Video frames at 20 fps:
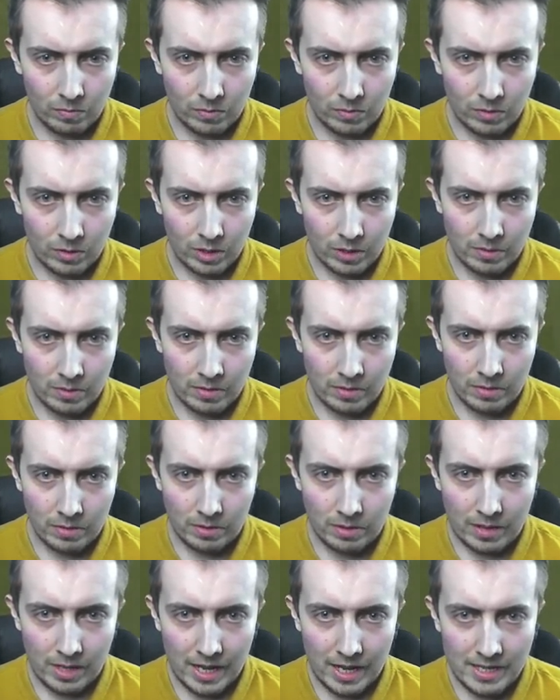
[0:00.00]
Come on.
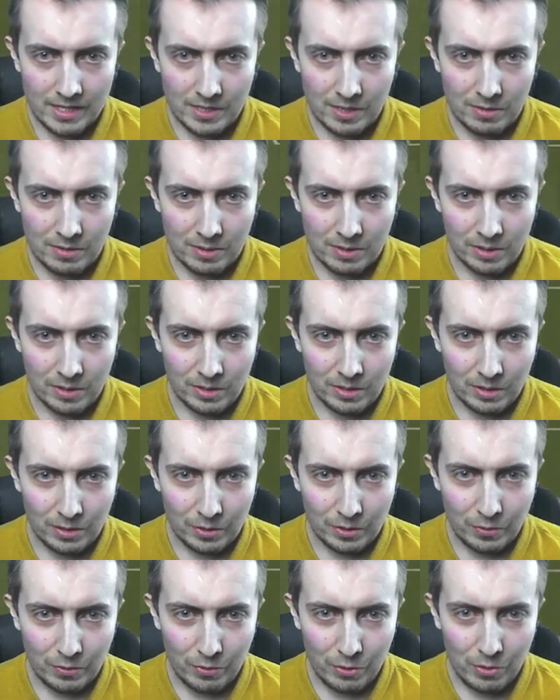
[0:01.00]
Eto'o.
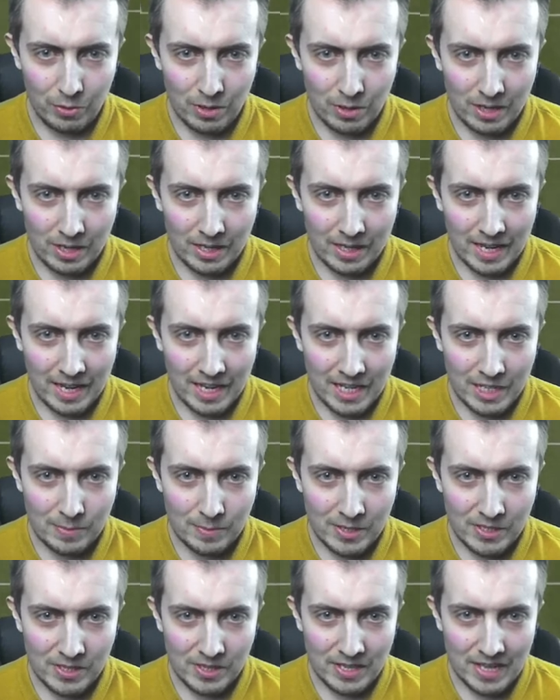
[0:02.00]
Through. Last
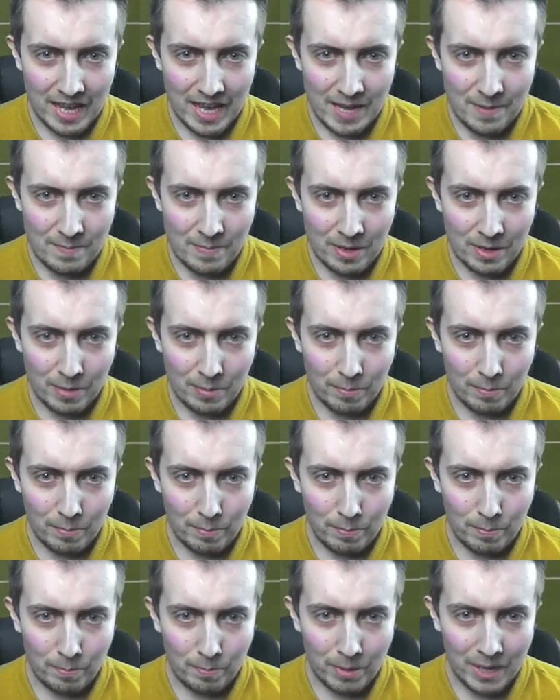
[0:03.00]
minutes of the game.
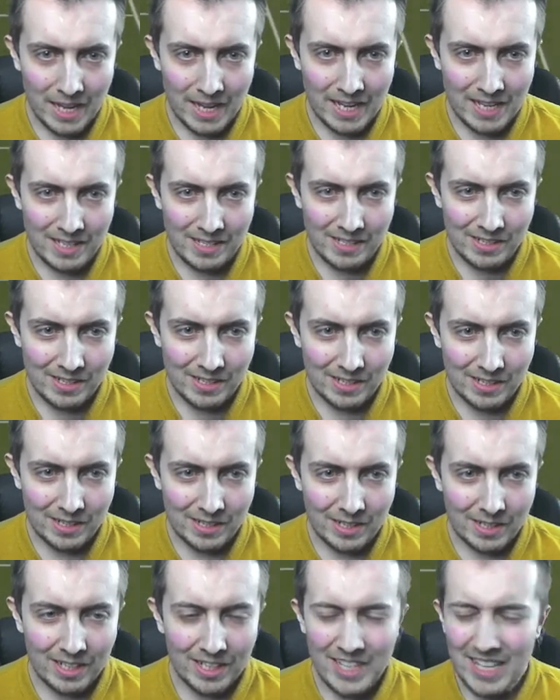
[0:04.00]
Please.
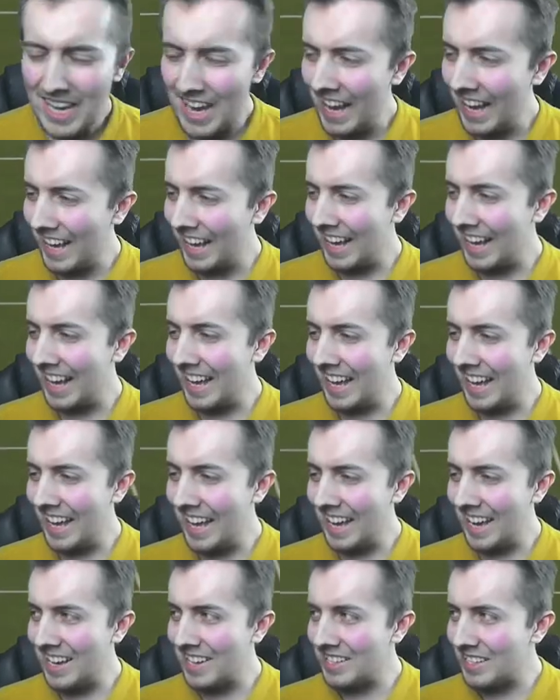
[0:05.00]

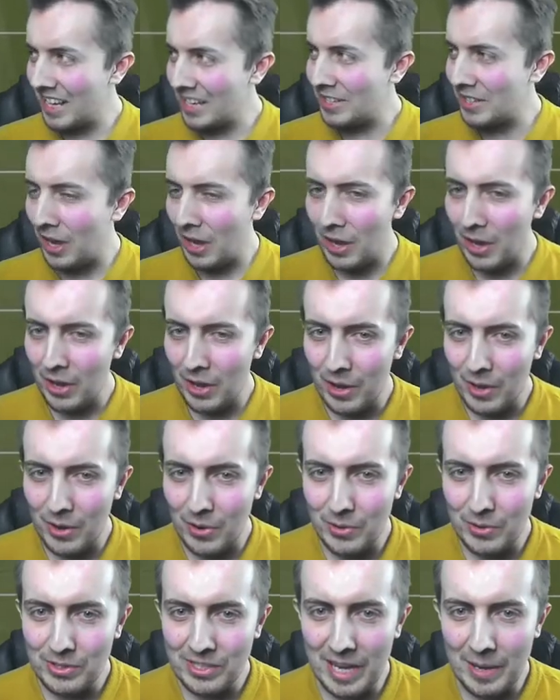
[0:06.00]
Yes. Let's go.
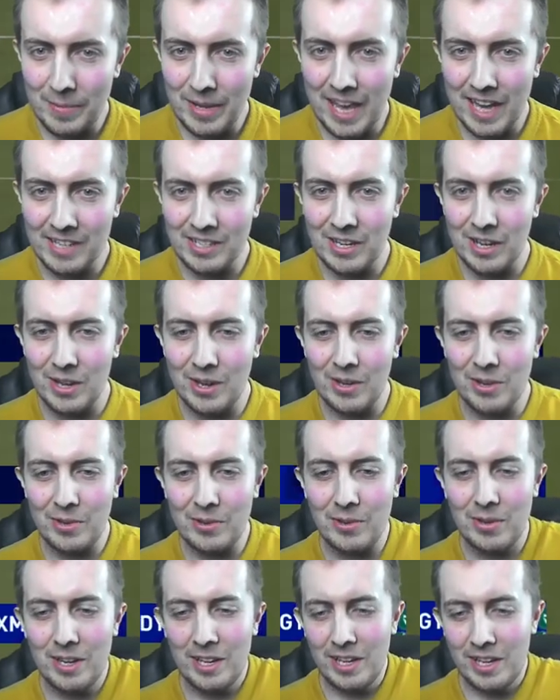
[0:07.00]
Sammy
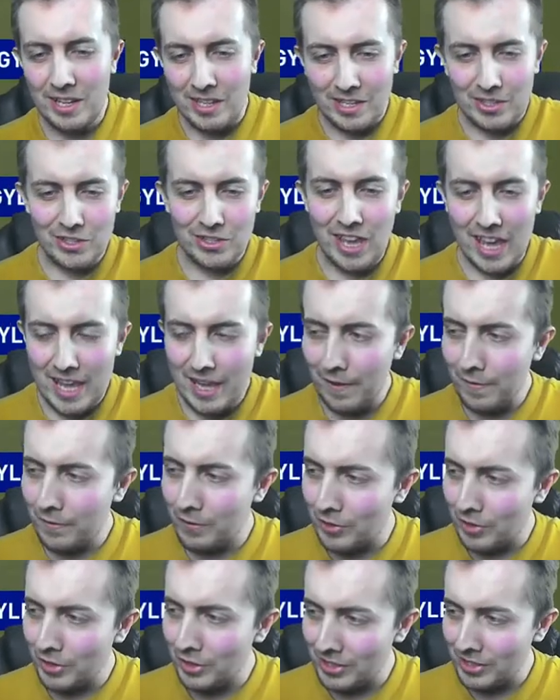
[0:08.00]
Eto'o saves
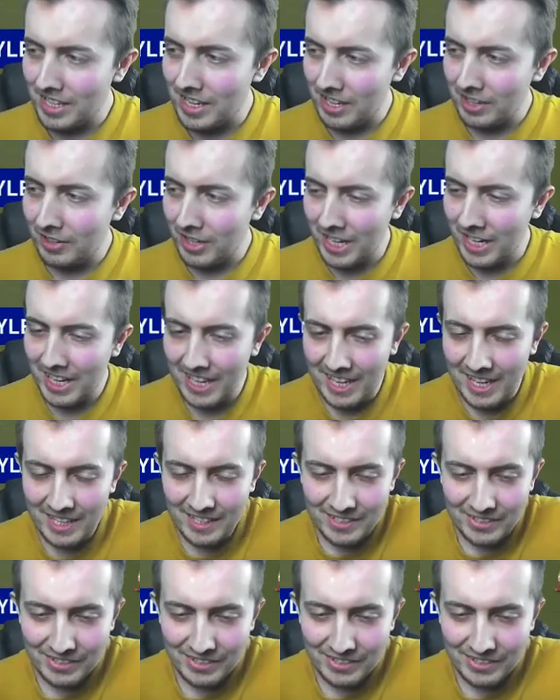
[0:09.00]
the series.